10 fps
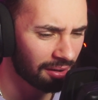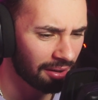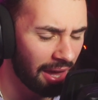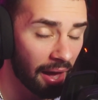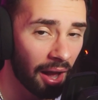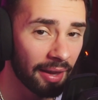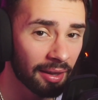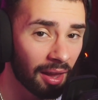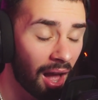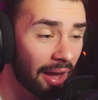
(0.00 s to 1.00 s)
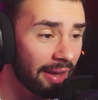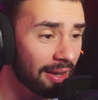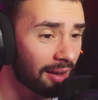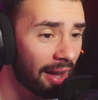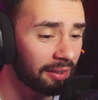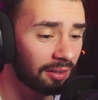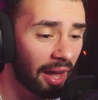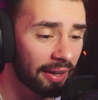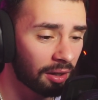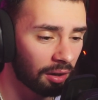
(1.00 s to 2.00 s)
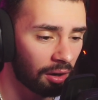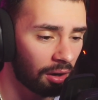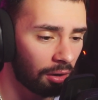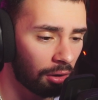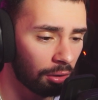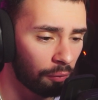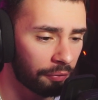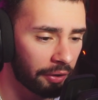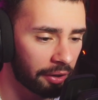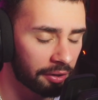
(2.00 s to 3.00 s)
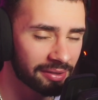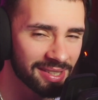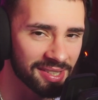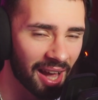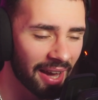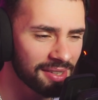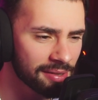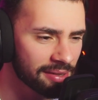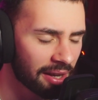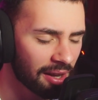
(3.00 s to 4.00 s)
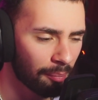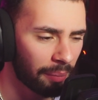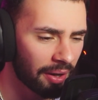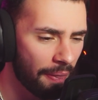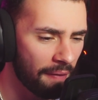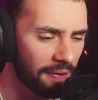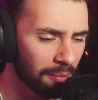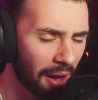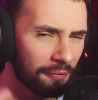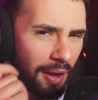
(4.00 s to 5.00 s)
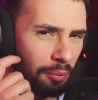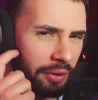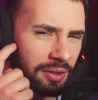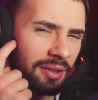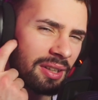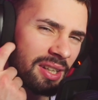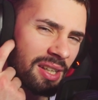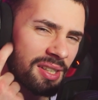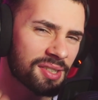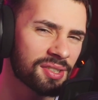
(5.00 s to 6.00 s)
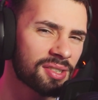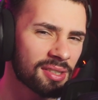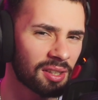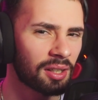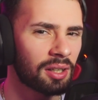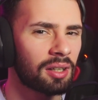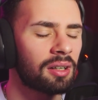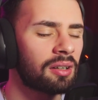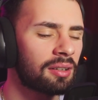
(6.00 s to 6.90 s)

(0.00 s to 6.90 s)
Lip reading: Yeah, I kind of like all of their designs, but I think my favorite is the